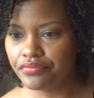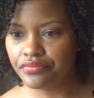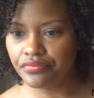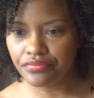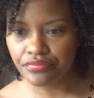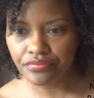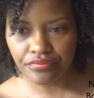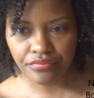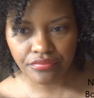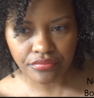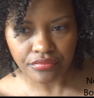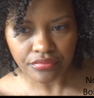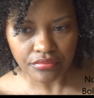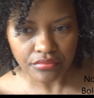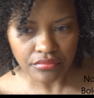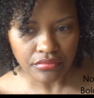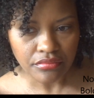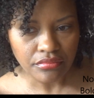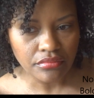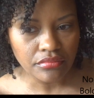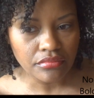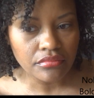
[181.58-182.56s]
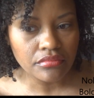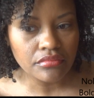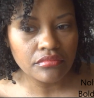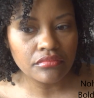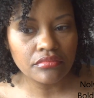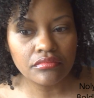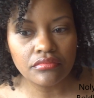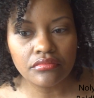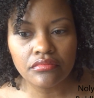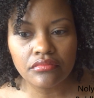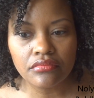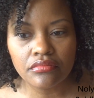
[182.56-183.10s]

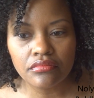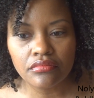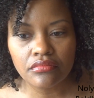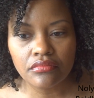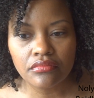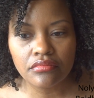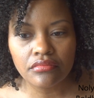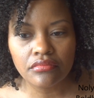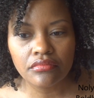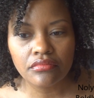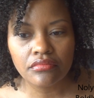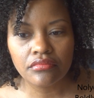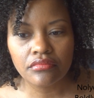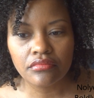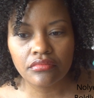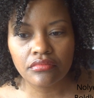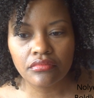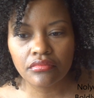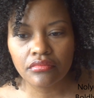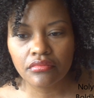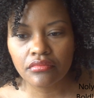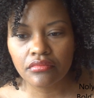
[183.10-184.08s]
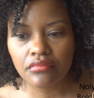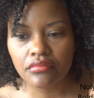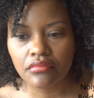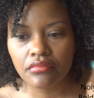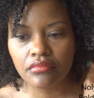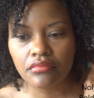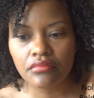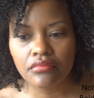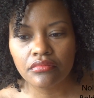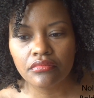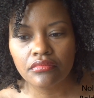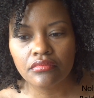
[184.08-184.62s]

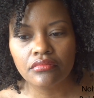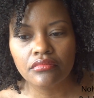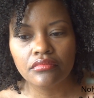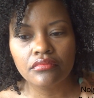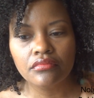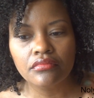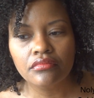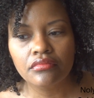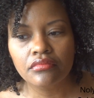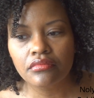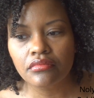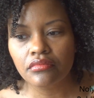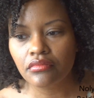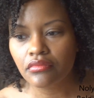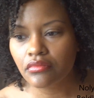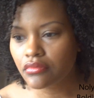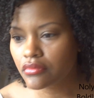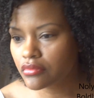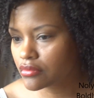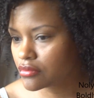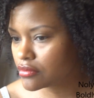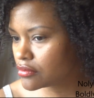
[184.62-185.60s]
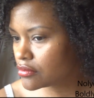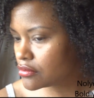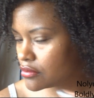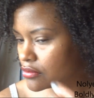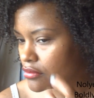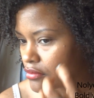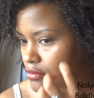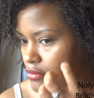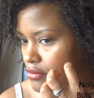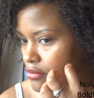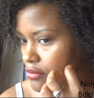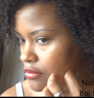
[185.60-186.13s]

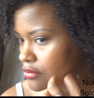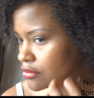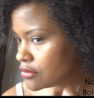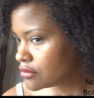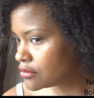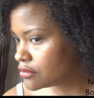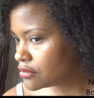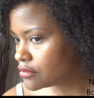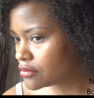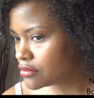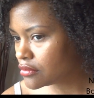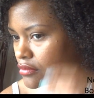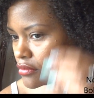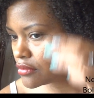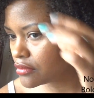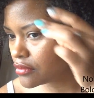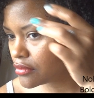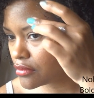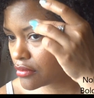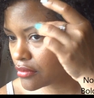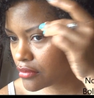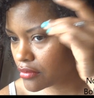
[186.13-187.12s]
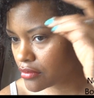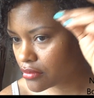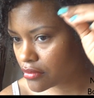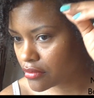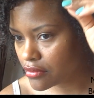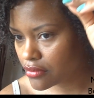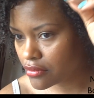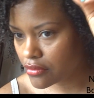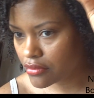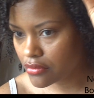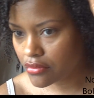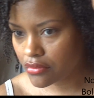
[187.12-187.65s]
[no speech]